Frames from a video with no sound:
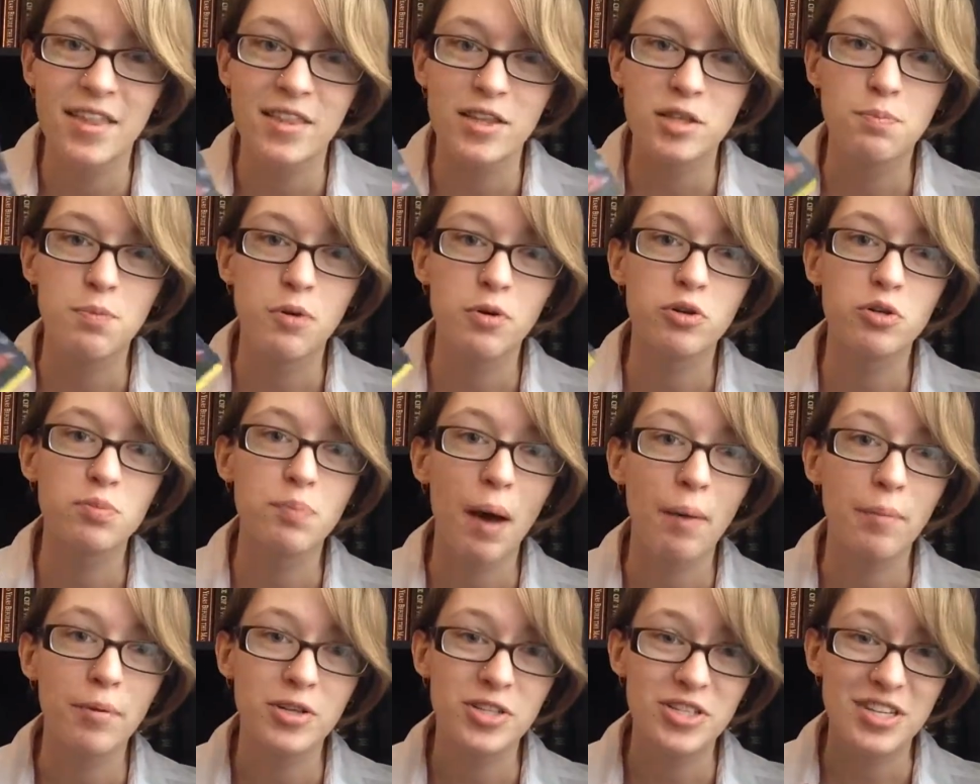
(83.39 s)
This book was
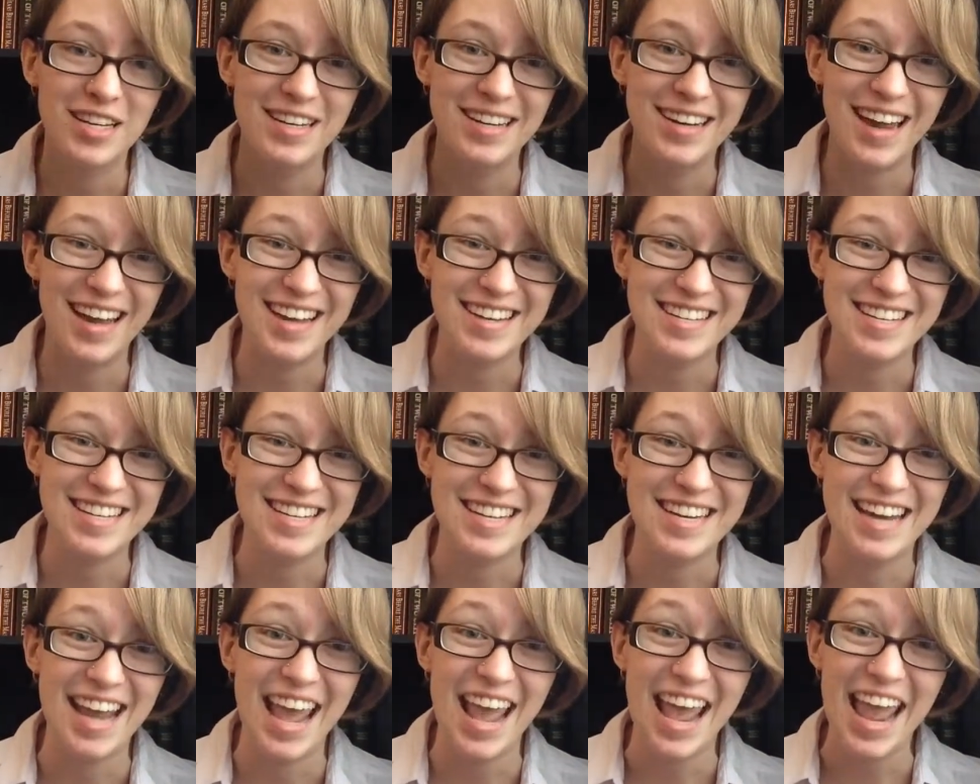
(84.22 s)
published in
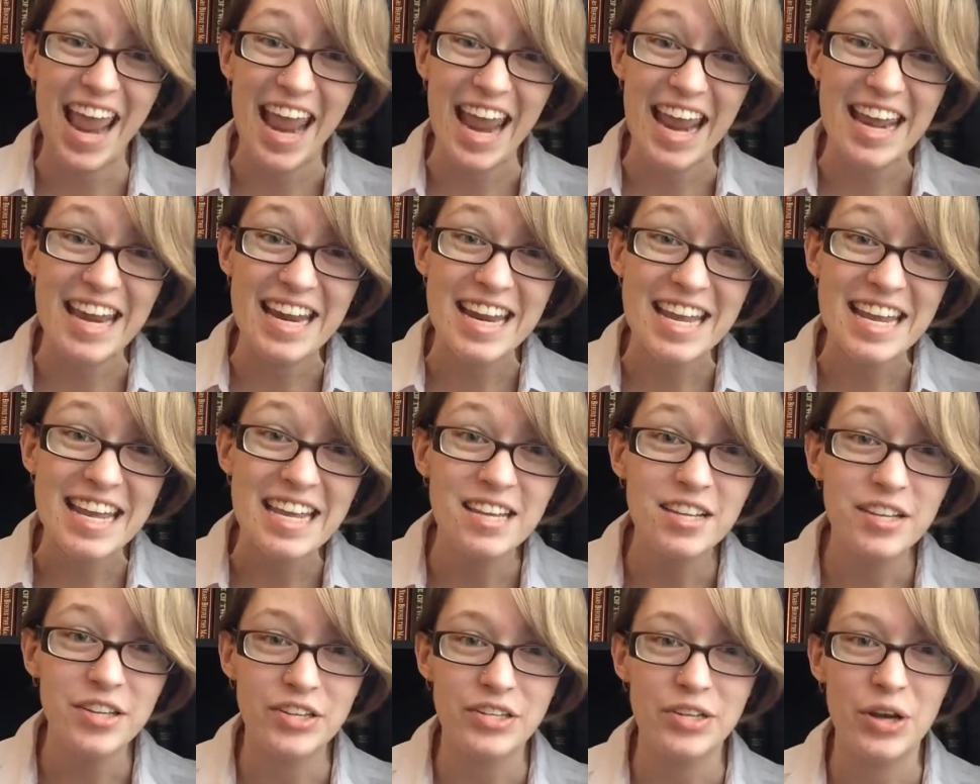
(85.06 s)

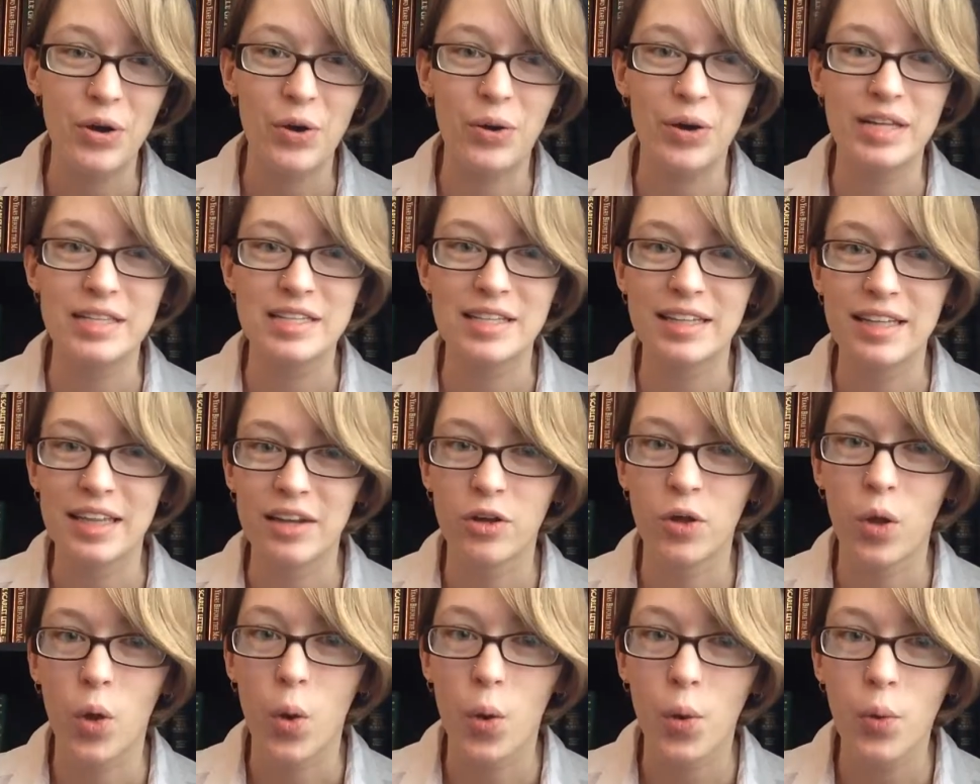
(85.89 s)
1980, so it's a
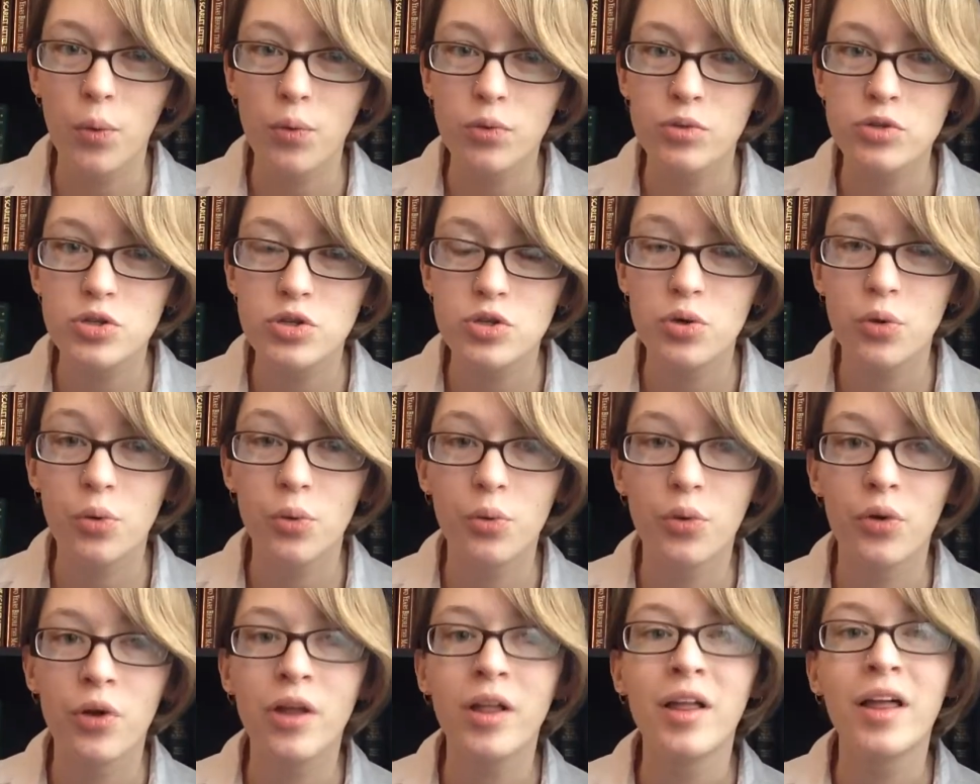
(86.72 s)
little old
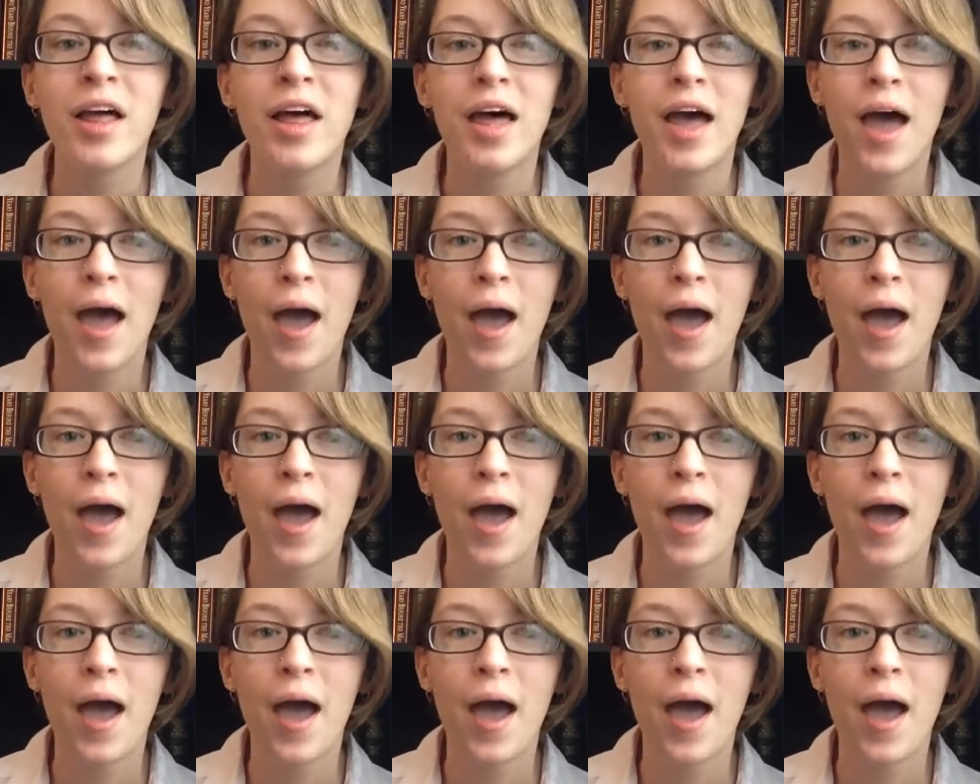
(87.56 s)
school,